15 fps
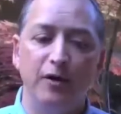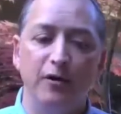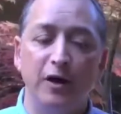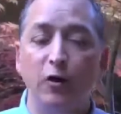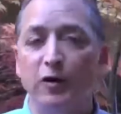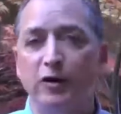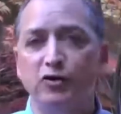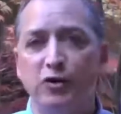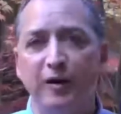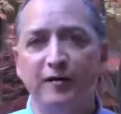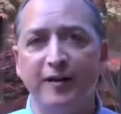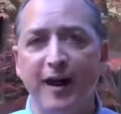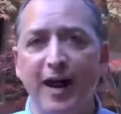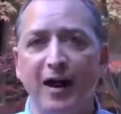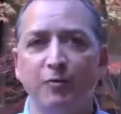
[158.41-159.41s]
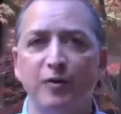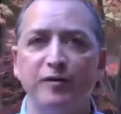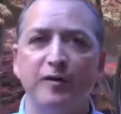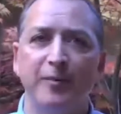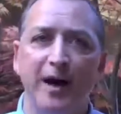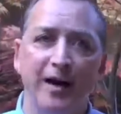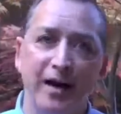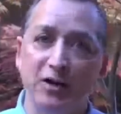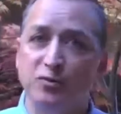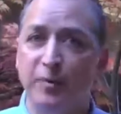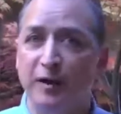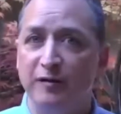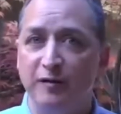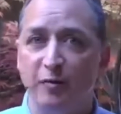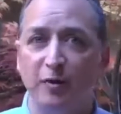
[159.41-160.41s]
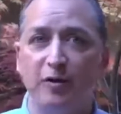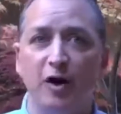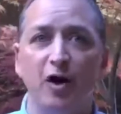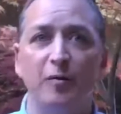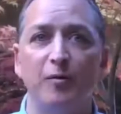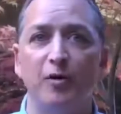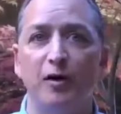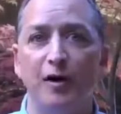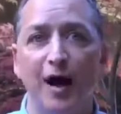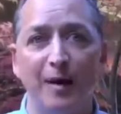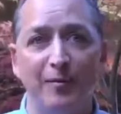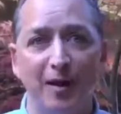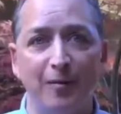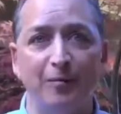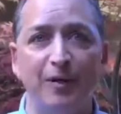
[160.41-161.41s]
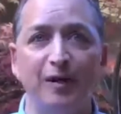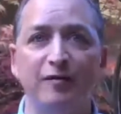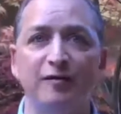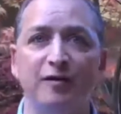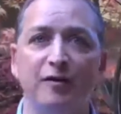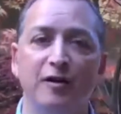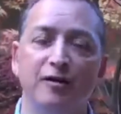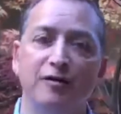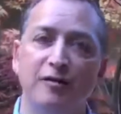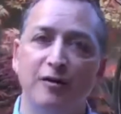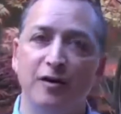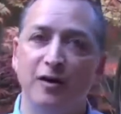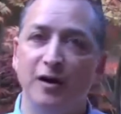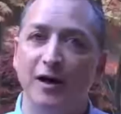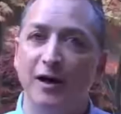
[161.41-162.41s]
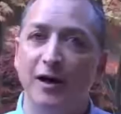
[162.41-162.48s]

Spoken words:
the only choice they had was to buy an HP Superdome or an IBM P-Series or an